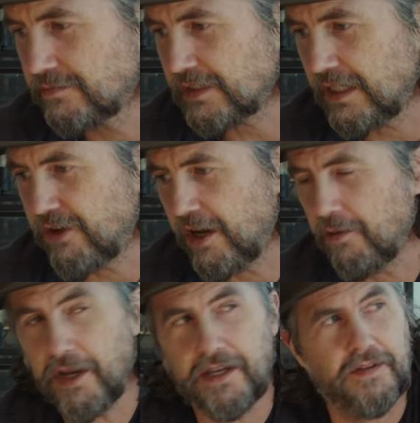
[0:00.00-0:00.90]
I've got
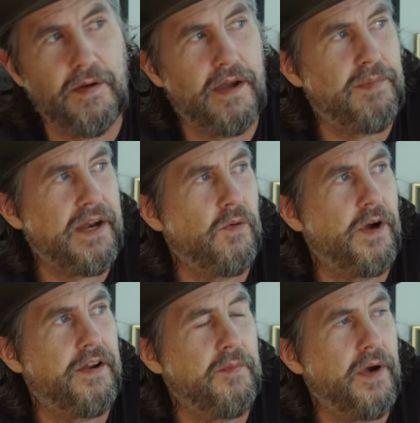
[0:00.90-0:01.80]
a better
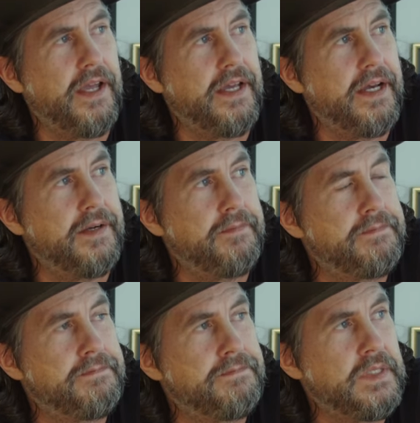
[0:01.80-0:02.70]
one on my
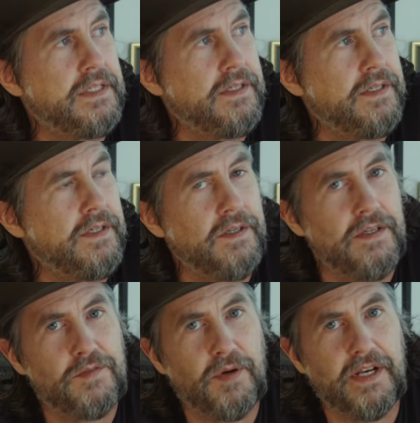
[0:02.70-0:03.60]

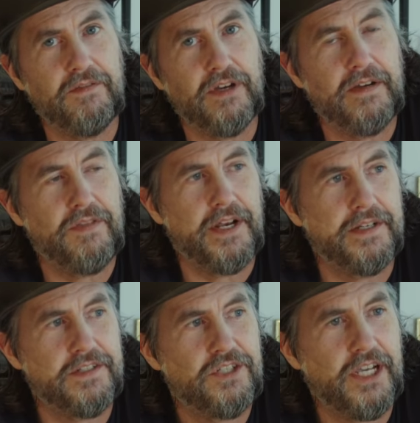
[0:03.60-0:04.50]
spawning valve that I
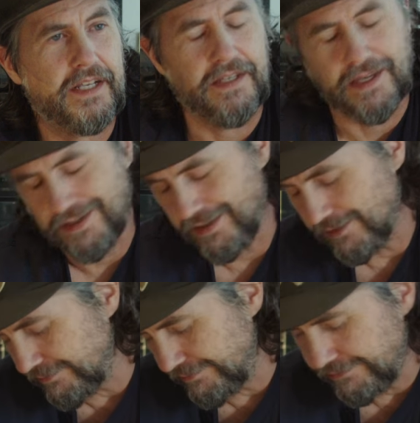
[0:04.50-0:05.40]
just checked it, and